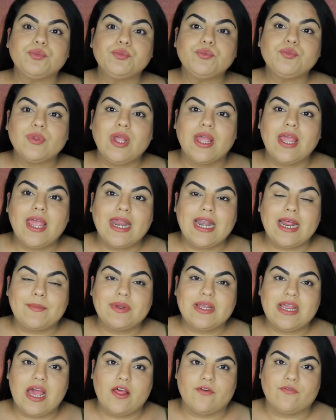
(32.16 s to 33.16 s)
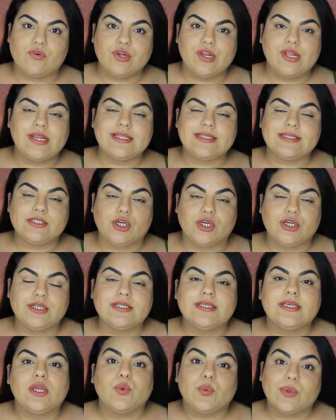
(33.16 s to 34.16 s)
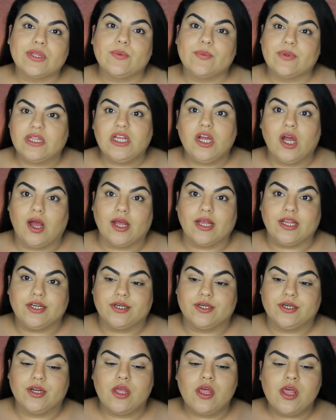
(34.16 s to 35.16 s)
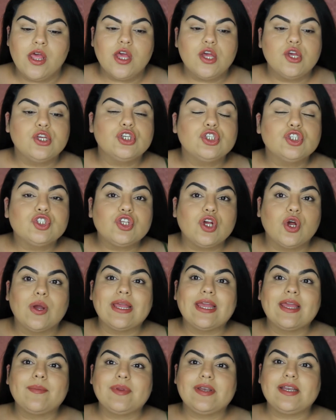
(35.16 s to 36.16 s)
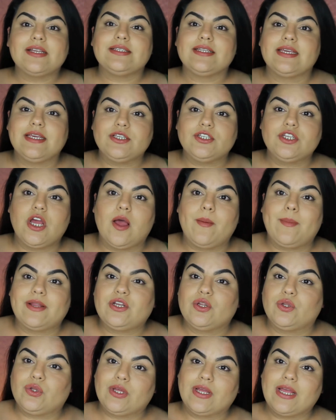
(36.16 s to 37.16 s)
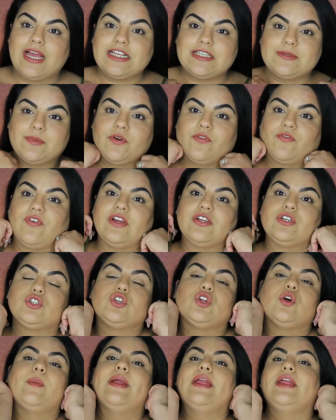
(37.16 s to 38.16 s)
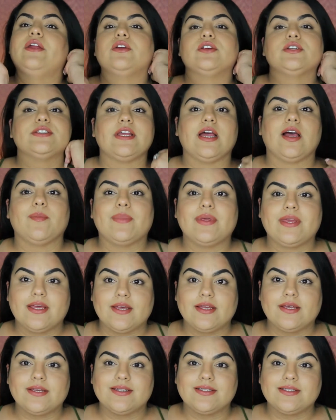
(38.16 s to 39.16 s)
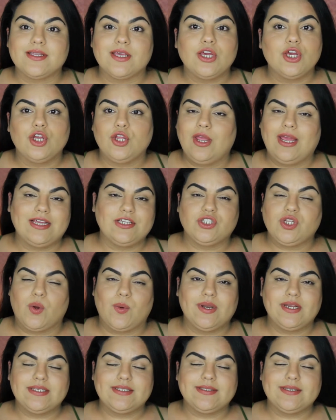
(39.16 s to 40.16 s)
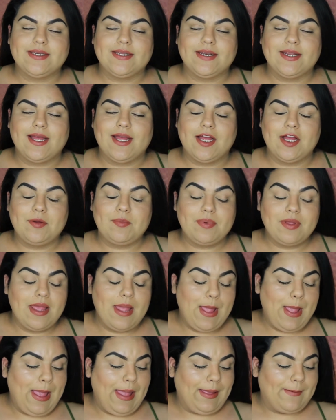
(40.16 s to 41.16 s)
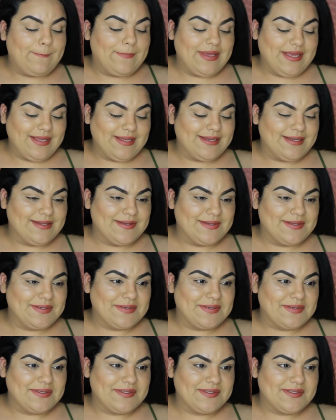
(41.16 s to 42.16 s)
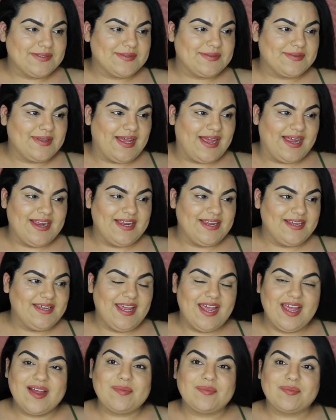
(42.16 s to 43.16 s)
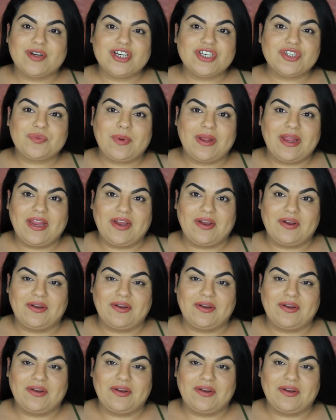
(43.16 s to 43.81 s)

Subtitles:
And I'm in California and it's starting to get really hot here. So I am in a tank top. I don't look as professional. My hair's down because you guys don't want to see it up because I can't brush my hair.